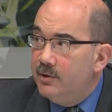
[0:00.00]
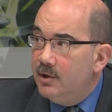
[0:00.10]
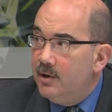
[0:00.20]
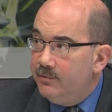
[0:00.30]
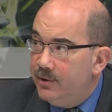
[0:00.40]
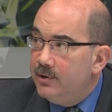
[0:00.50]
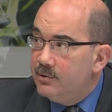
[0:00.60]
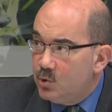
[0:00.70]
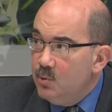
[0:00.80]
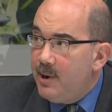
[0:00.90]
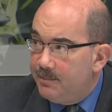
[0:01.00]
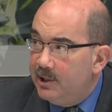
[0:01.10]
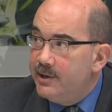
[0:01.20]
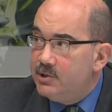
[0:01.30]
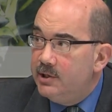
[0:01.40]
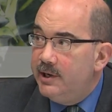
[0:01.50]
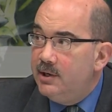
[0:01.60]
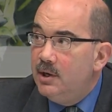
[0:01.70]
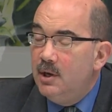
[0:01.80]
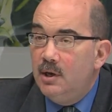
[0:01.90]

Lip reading: the school population,